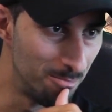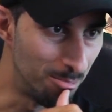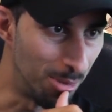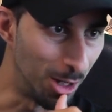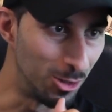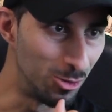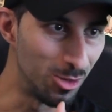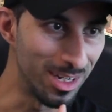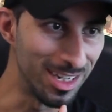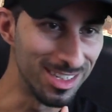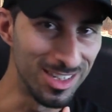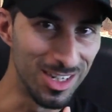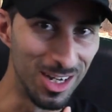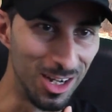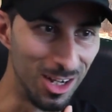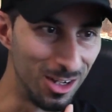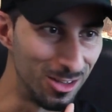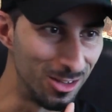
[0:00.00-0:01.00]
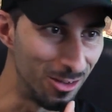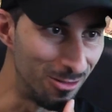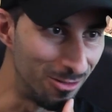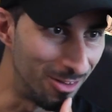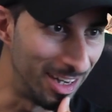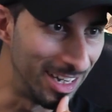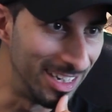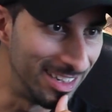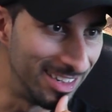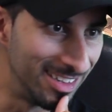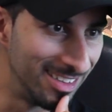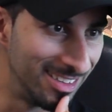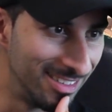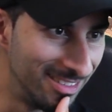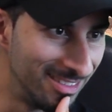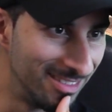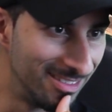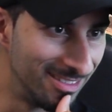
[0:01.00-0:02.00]
Podrick is gonna learn to fight.
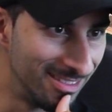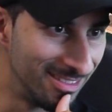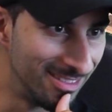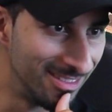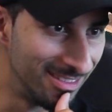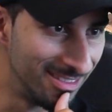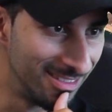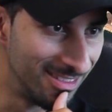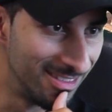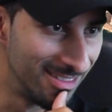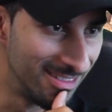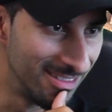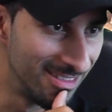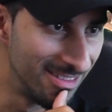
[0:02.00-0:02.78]
Properly. Thank you.